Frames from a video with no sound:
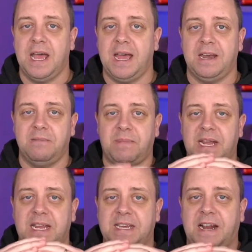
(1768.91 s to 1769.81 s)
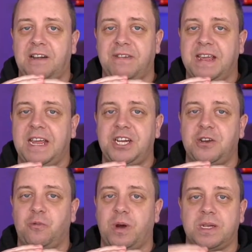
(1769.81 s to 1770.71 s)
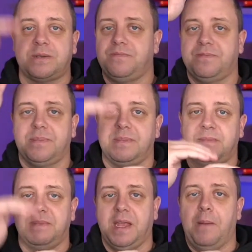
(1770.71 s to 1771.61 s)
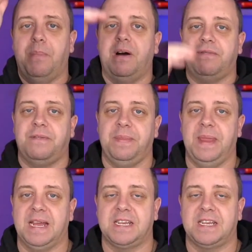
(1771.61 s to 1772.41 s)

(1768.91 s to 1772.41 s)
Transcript: and my entire vacation was above that.